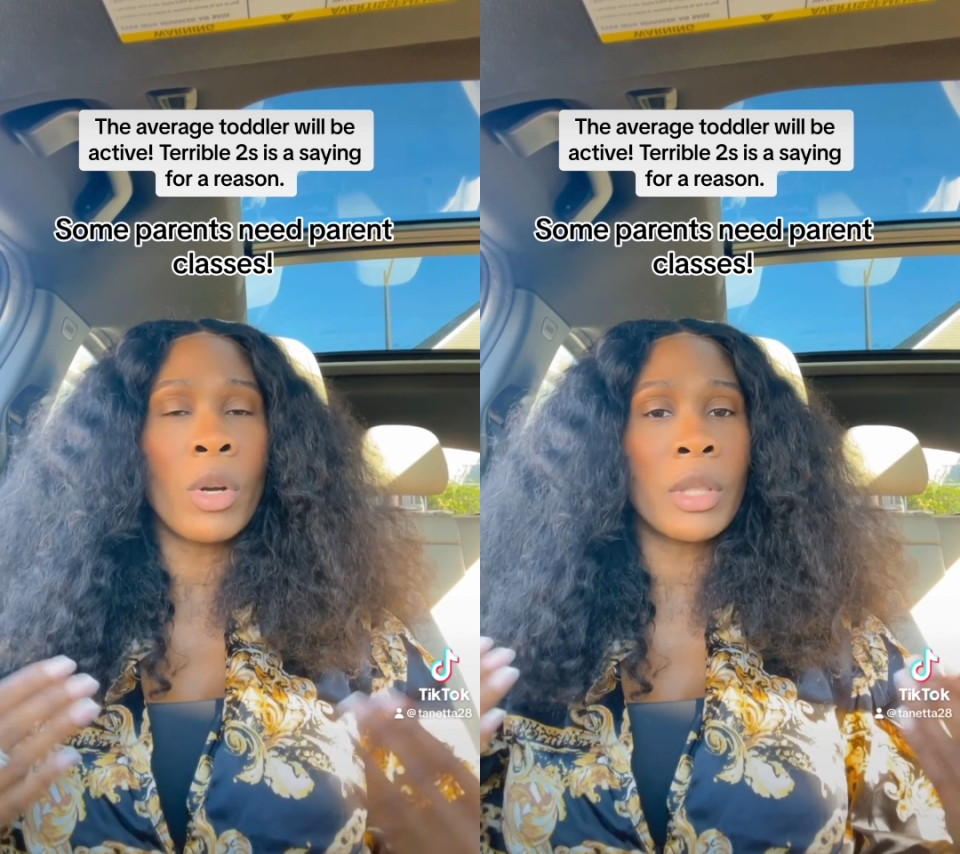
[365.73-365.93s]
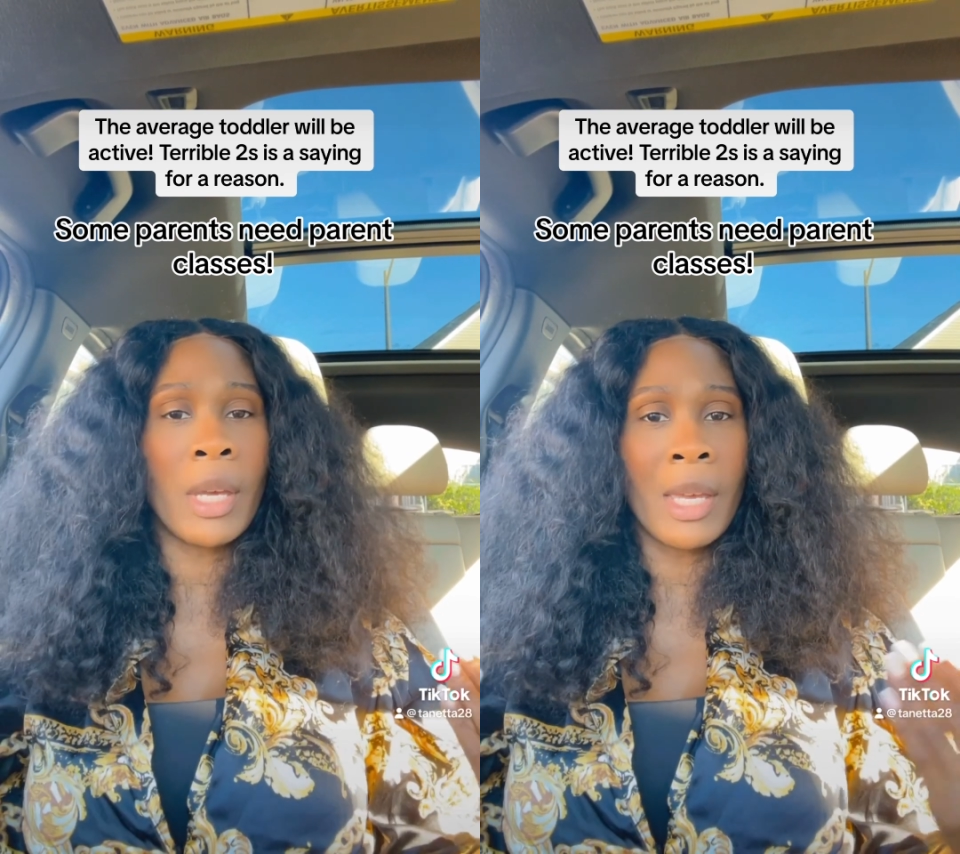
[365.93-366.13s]

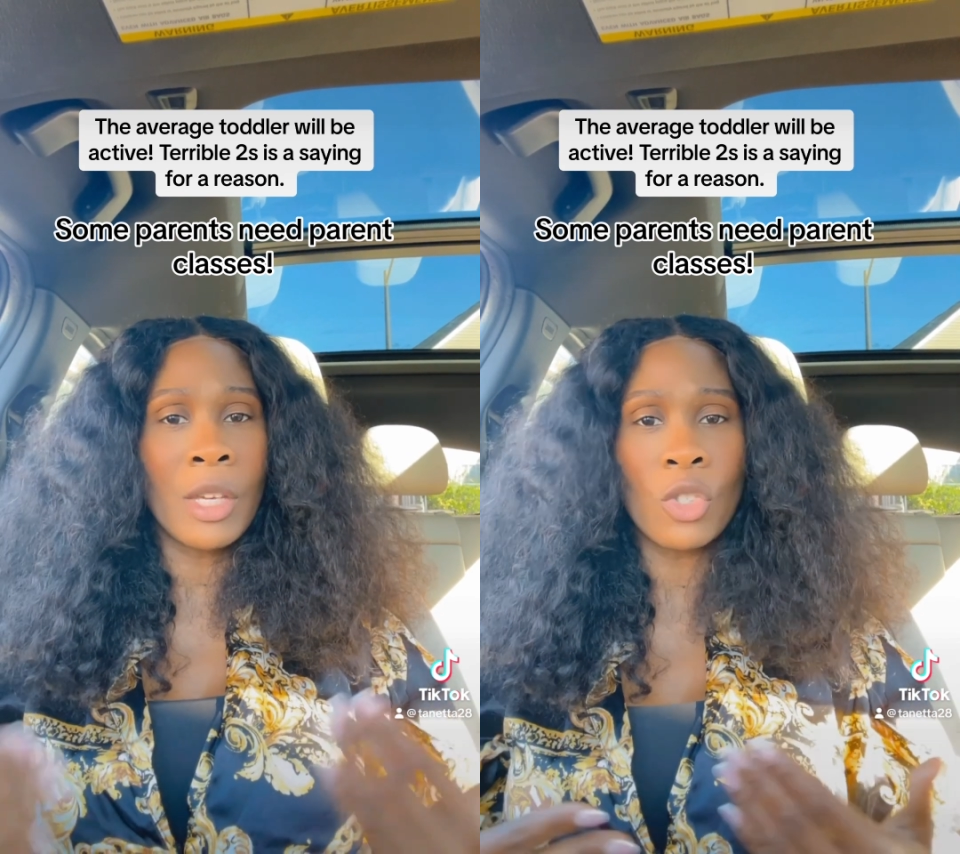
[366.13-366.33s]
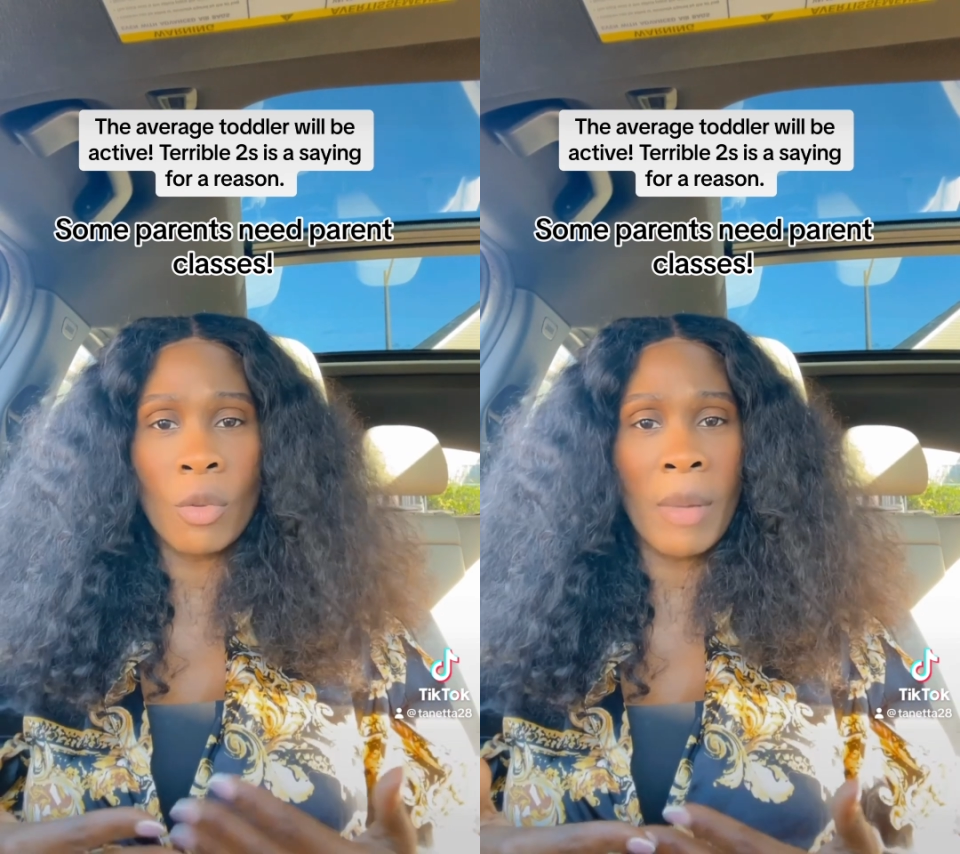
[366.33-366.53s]
what the
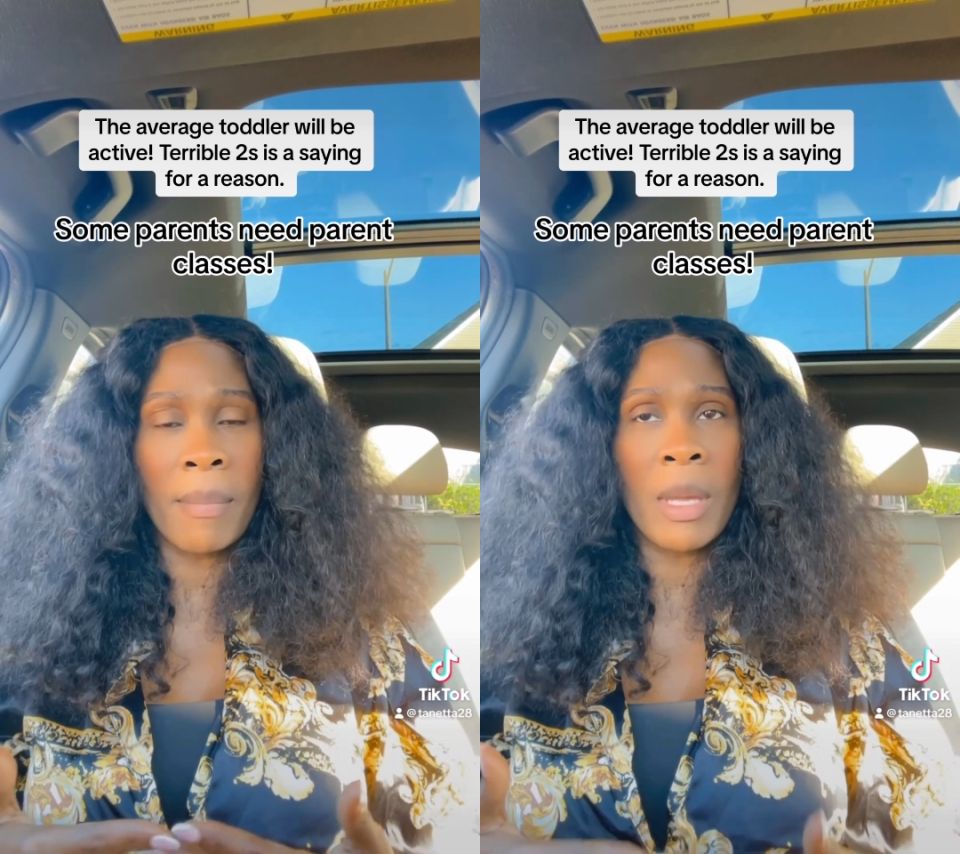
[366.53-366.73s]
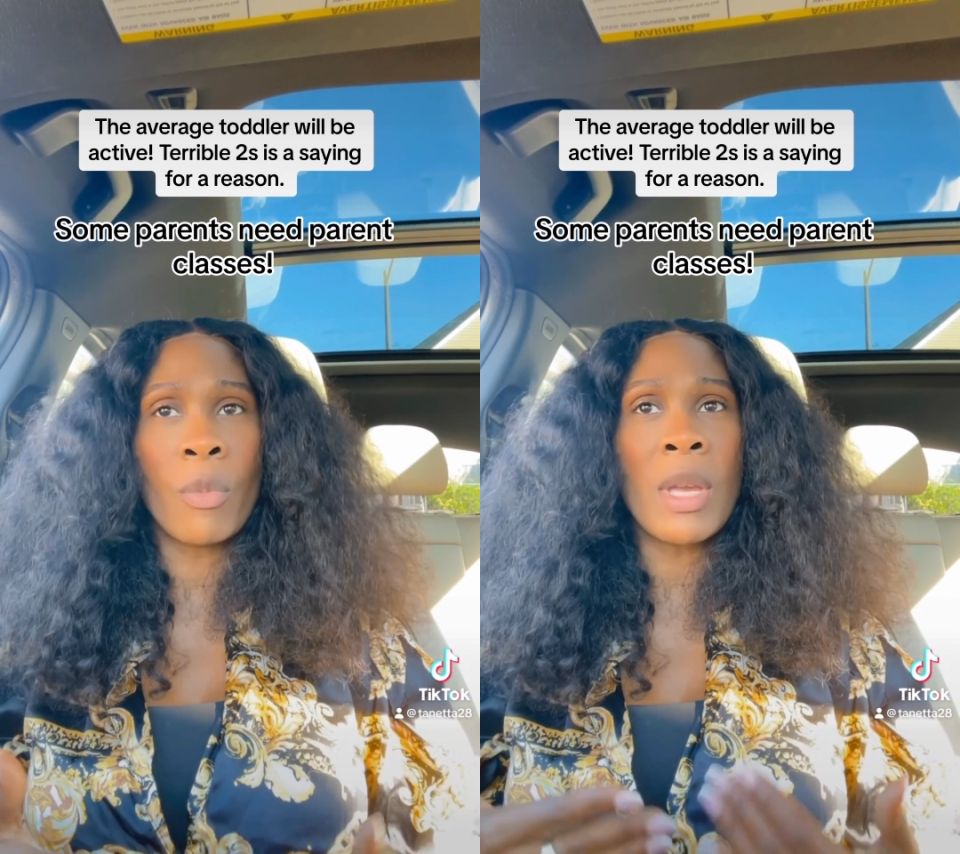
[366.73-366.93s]
issue may be,